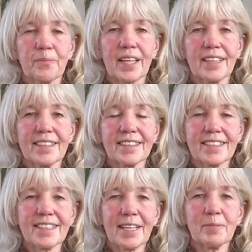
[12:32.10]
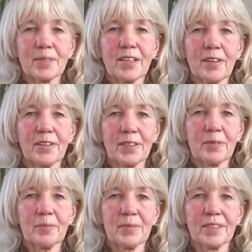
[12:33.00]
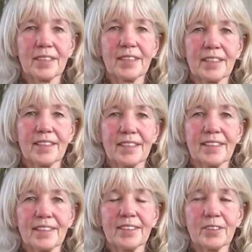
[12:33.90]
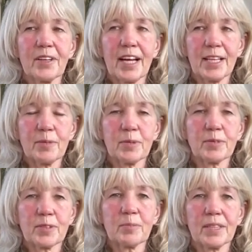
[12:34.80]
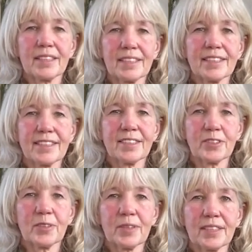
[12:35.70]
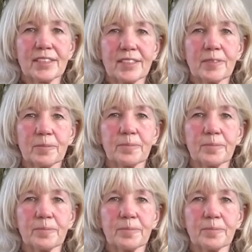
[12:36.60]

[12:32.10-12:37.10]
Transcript: And at the same time, you're able to be in this situation.